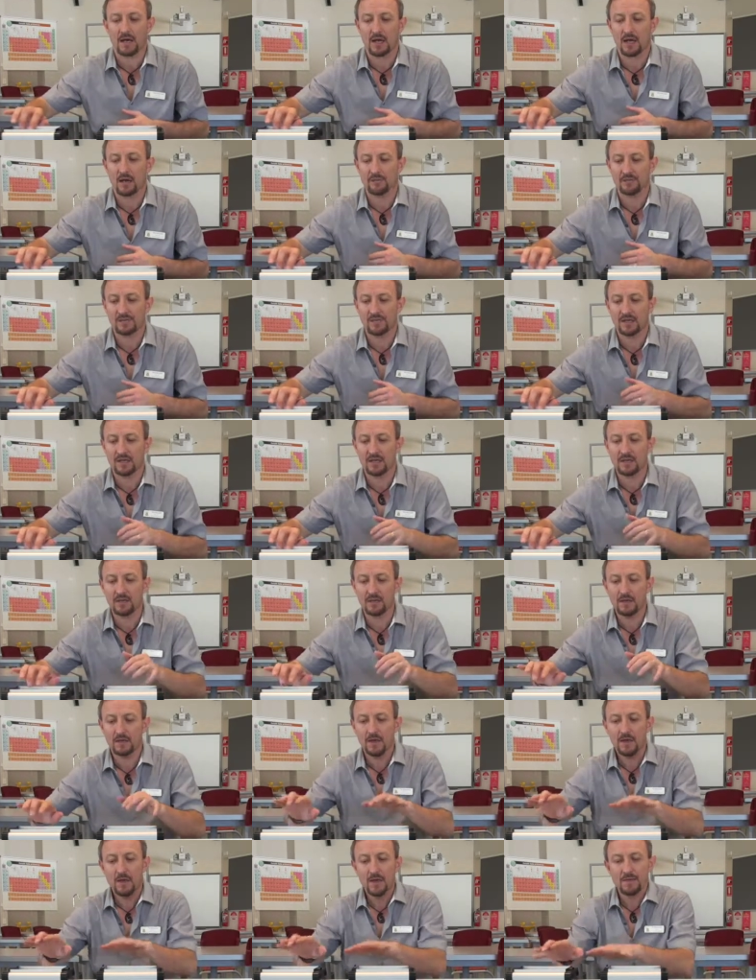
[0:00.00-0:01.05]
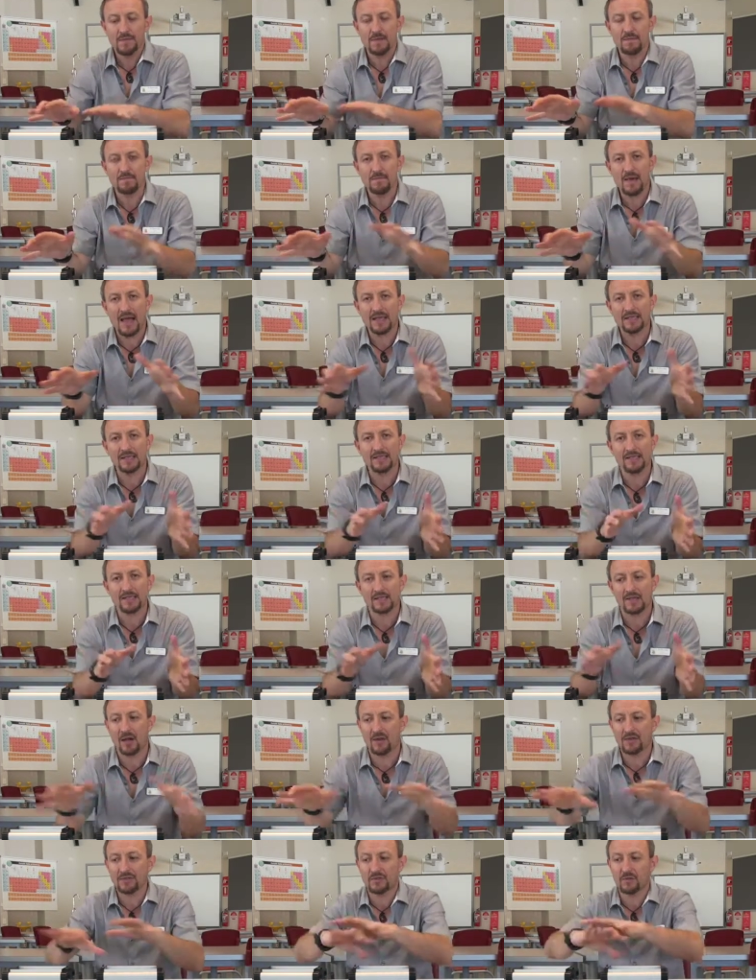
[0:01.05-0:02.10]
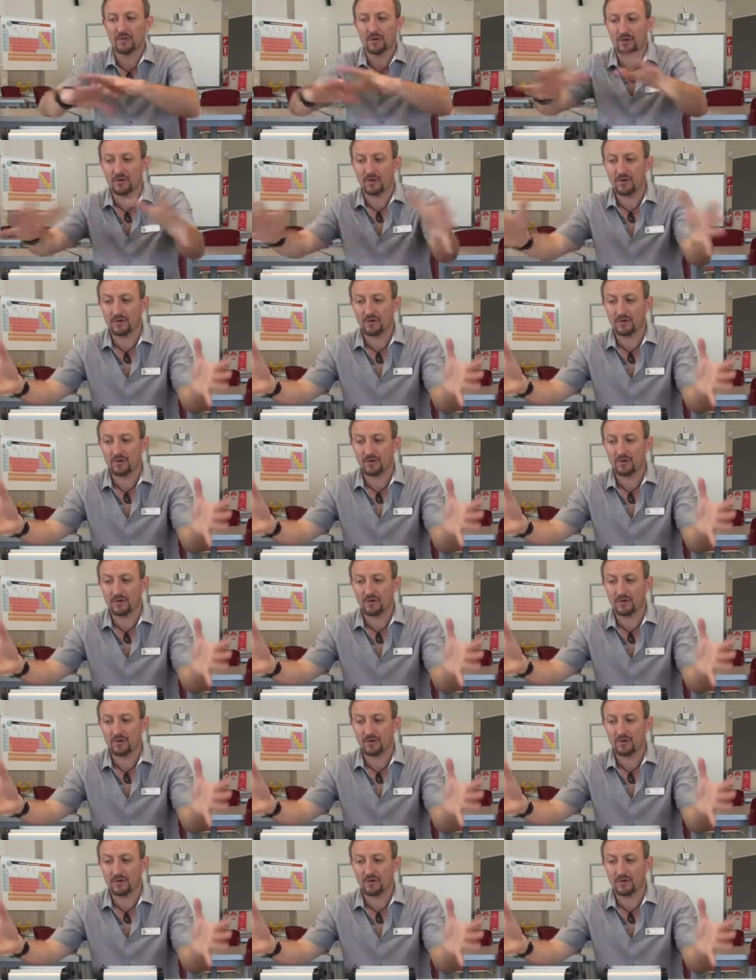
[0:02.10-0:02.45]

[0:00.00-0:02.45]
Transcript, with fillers: comes in. The mass is going to